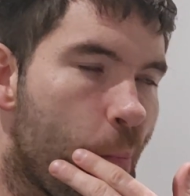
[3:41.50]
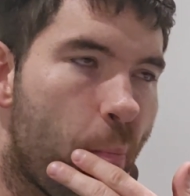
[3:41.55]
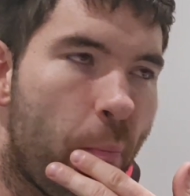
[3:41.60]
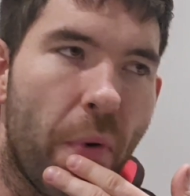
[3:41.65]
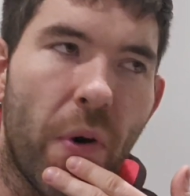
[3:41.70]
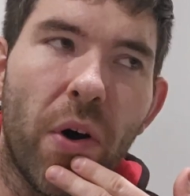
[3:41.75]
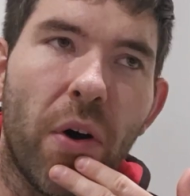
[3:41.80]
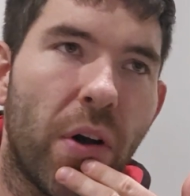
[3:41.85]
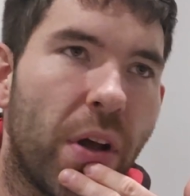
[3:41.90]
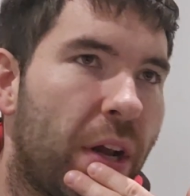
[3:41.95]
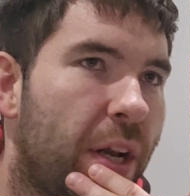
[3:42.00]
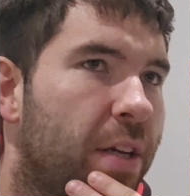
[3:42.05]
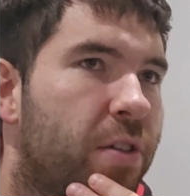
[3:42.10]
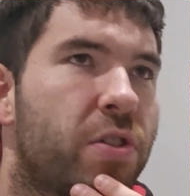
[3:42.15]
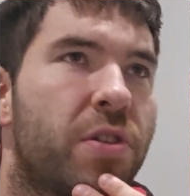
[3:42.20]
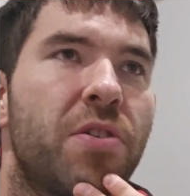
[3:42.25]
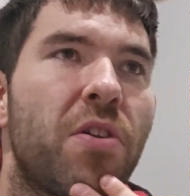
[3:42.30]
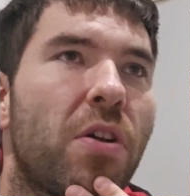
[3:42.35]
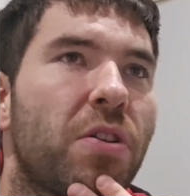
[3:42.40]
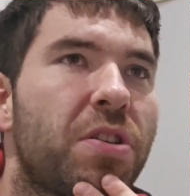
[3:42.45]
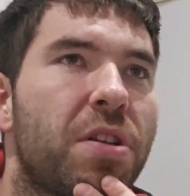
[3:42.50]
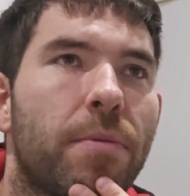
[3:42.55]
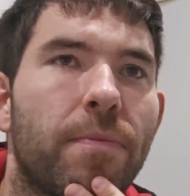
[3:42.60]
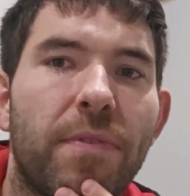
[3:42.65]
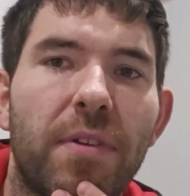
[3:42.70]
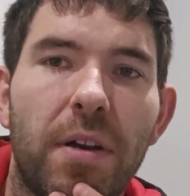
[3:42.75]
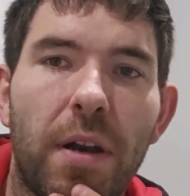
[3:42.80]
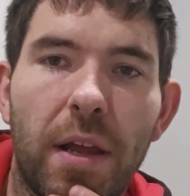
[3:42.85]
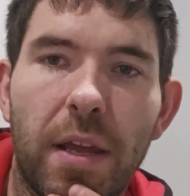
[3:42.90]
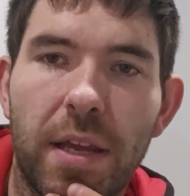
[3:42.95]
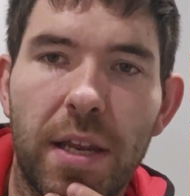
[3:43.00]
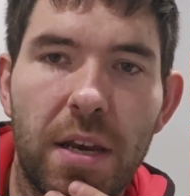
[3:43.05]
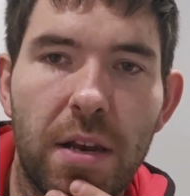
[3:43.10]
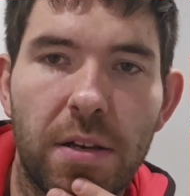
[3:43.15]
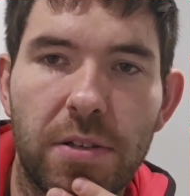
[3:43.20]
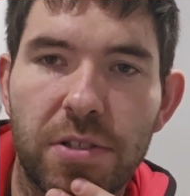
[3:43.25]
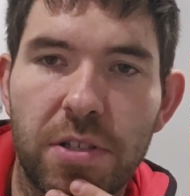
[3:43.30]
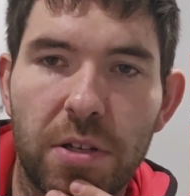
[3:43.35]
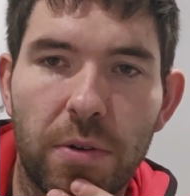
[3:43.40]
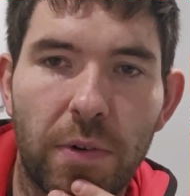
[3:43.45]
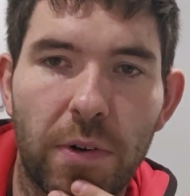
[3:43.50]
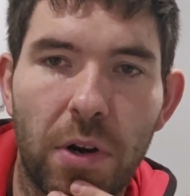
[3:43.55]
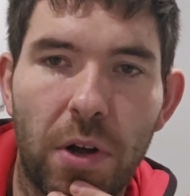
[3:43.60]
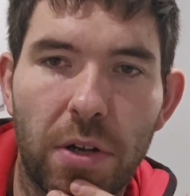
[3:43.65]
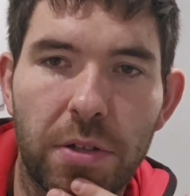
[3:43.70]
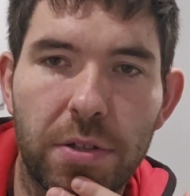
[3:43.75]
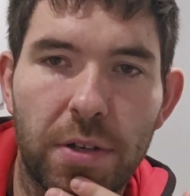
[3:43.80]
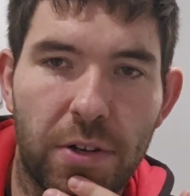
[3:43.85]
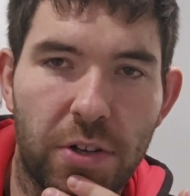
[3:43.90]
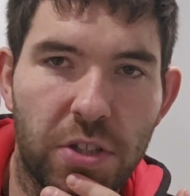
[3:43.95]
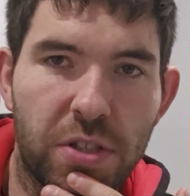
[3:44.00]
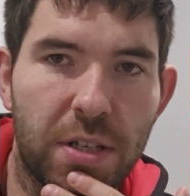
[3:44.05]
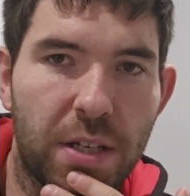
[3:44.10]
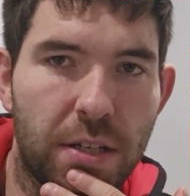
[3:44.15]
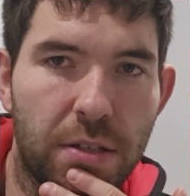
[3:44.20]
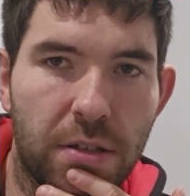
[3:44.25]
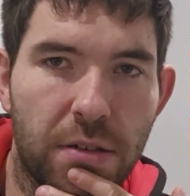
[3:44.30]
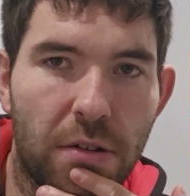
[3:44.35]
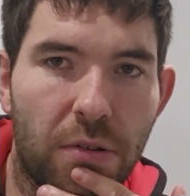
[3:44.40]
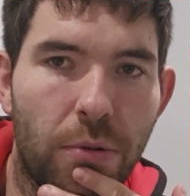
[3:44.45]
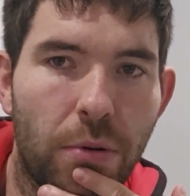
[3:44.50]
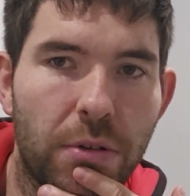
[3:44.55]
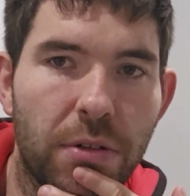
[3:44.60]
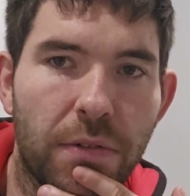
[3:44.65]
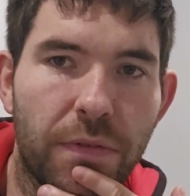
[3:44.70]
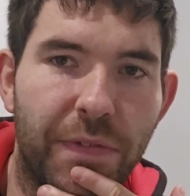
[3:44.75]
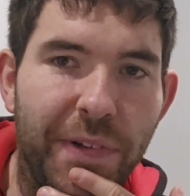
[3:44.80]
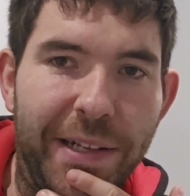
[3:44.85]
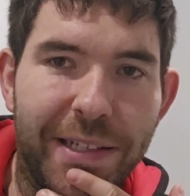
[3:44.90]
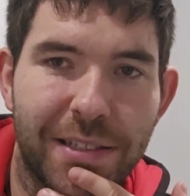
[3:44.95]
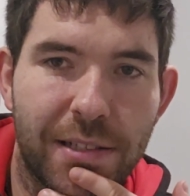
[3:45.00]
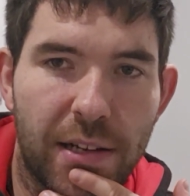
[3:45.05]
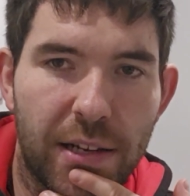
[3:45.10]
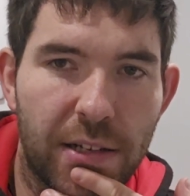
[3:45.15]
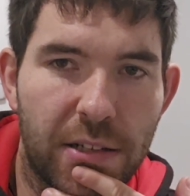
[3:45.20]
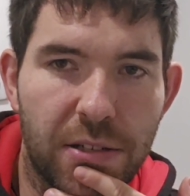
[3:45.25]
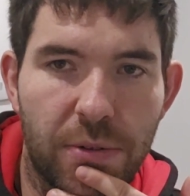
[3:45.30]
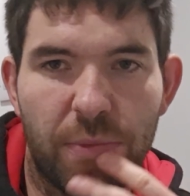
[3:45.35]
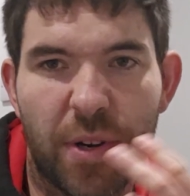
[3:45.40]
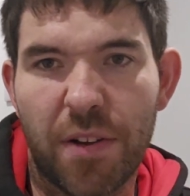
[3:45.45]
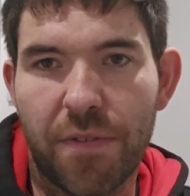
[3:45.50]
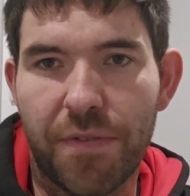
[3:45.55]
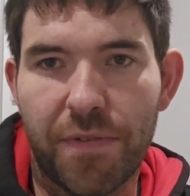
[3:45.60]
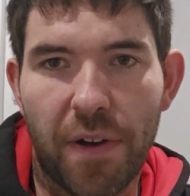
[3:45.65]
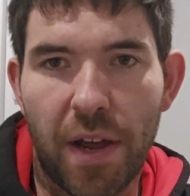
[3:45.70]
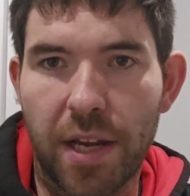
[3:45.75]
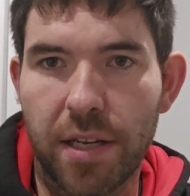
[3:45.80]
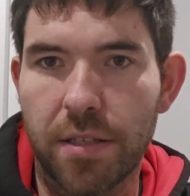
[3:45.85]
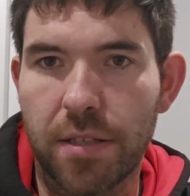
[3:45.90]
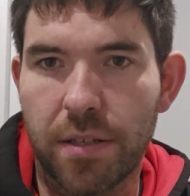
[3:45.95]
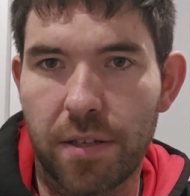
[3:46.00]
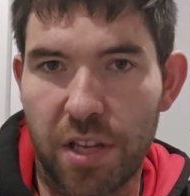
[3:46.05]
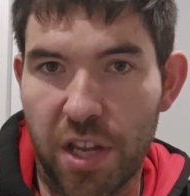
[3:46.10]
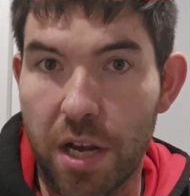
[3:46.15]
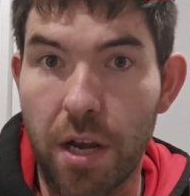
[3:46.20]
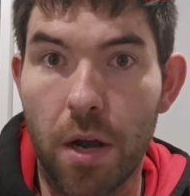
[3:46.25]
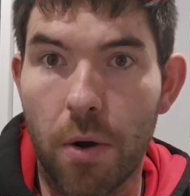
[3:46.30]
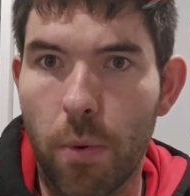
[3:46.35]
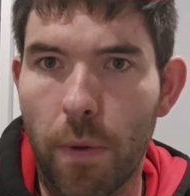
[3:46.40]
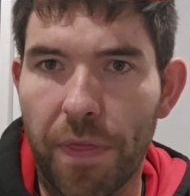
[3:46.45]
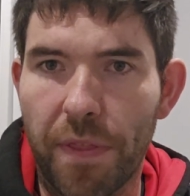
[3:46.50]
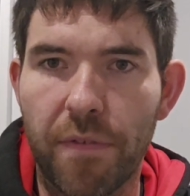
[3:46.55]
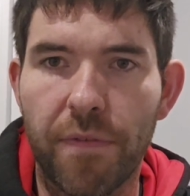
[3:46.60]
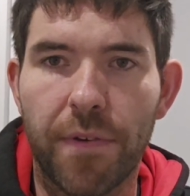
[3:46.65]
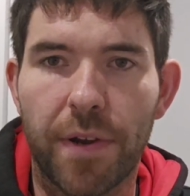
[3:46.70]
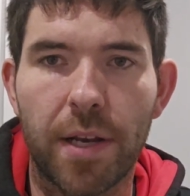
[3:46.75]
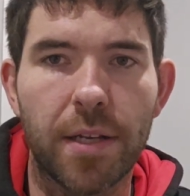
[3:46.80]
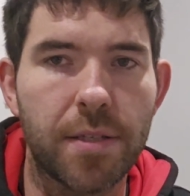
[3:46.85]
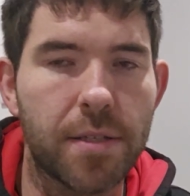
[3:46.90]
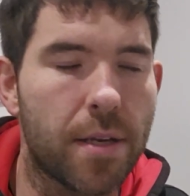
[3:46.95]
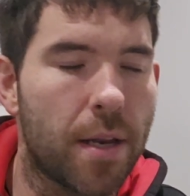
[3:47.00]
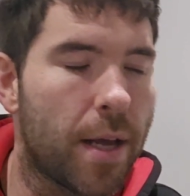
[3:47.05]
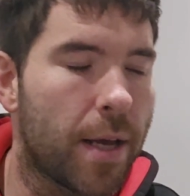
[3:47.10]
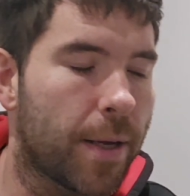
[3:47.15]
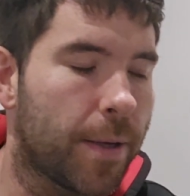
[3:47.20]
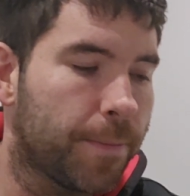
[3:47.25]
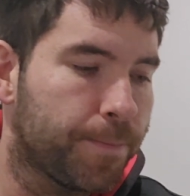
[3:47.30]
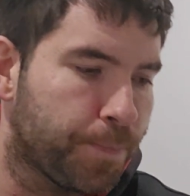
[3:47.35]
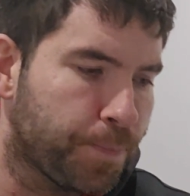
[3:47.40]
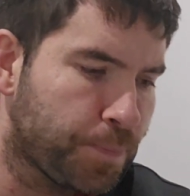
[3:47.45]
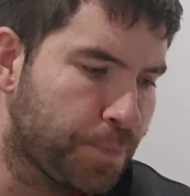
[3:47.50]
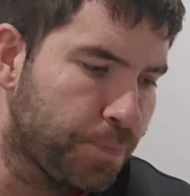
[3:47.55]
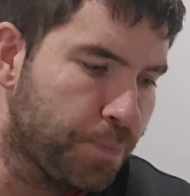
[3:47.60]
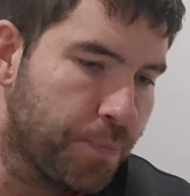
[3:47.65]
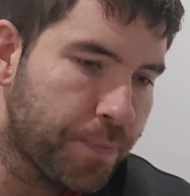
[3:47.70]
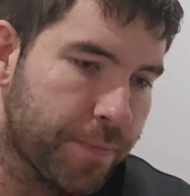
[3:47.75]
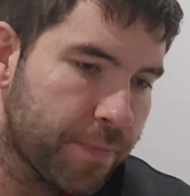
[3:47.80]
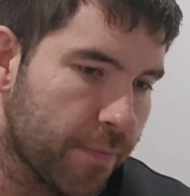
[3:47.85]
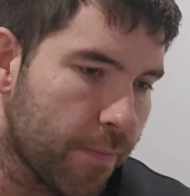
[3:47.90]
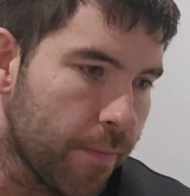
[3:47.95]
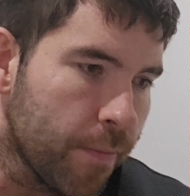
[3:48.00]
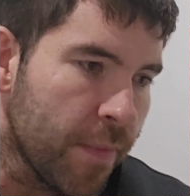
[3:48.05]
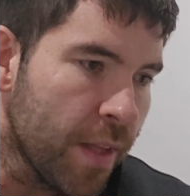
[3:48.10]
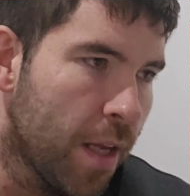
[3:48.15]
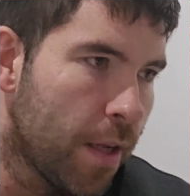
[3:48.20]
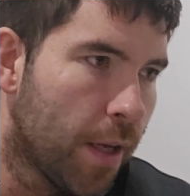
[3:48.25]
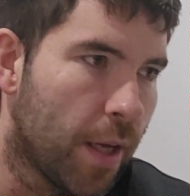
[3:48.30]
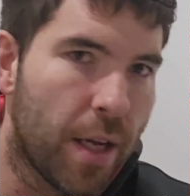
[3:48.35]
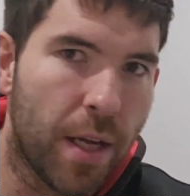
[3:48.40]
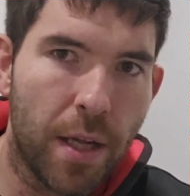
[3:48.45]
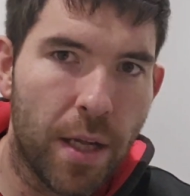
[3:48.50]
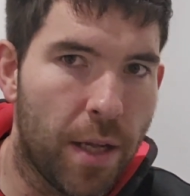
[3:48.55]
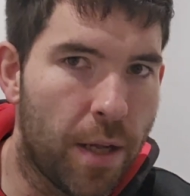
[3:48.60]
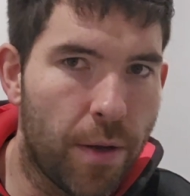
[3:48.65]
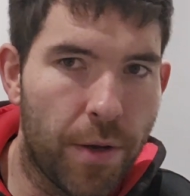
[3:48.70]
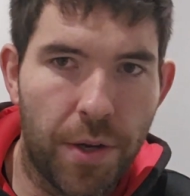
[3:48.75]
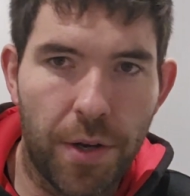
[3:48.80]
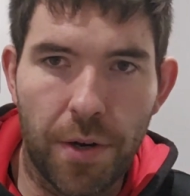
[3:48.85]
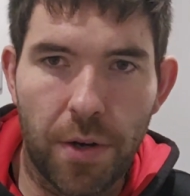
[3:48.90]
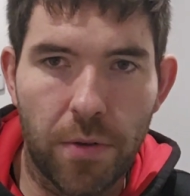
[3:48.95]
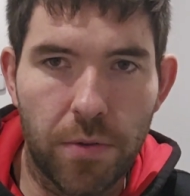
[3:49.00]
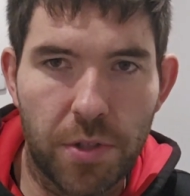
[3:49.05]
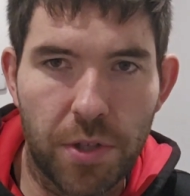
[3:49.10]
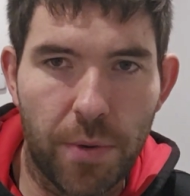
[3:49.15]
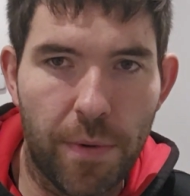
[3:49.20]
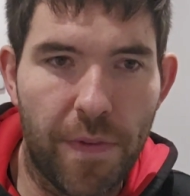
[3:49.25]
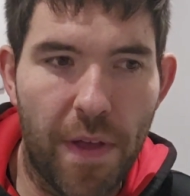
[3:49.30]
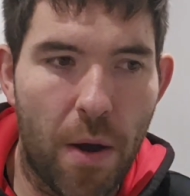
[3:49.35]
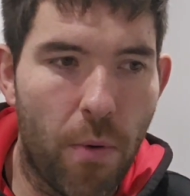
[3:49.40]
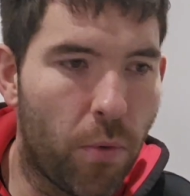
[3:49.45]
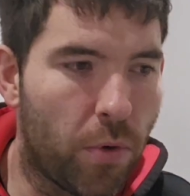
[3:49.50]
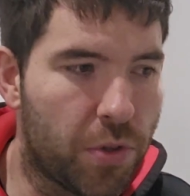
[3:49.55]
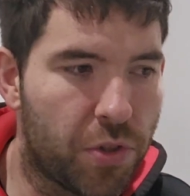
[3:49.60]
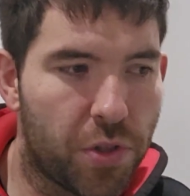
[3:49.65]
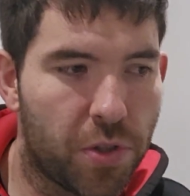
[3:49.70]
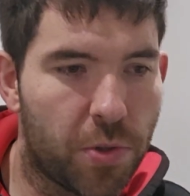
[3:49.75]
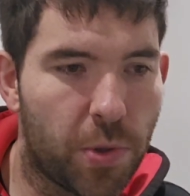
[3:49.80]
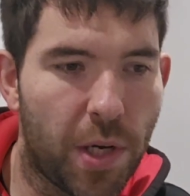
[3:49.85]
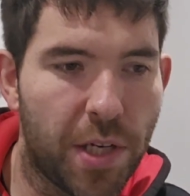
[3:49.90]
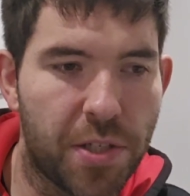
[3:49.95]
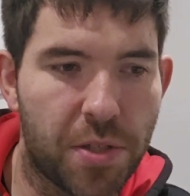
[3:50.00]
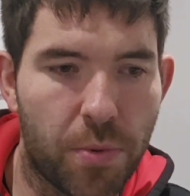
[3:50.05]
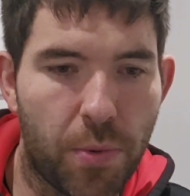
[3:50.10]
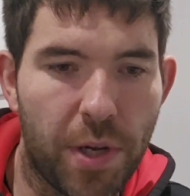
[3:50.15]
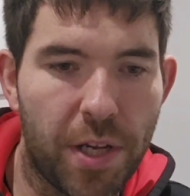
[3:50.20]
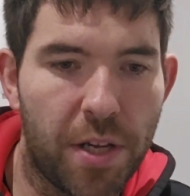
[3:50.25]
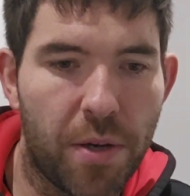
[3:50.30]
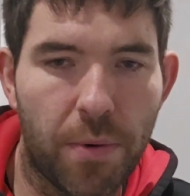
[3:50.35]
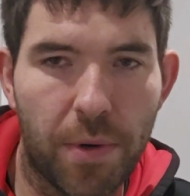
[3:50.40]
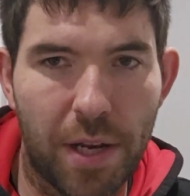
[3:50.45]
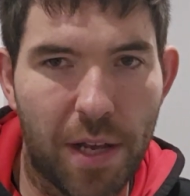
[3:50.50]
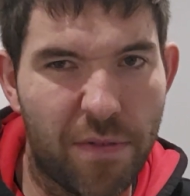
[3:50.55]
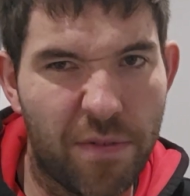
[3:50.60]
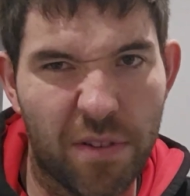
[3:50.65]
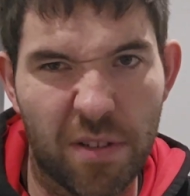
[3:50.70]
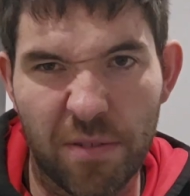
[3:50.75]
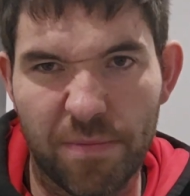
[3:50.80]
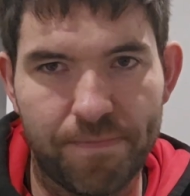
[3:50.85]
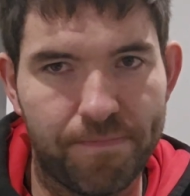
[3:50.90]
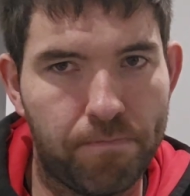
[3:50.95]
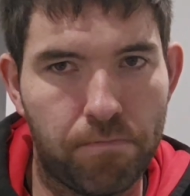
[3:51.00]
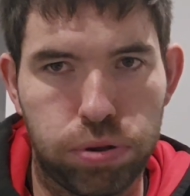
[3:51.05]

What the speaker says: but it's not something that you need to do a lot. You just need to know what it feels like. So when a fight, you know what the feeling's like. You know, doing that once or twice a week or whatever,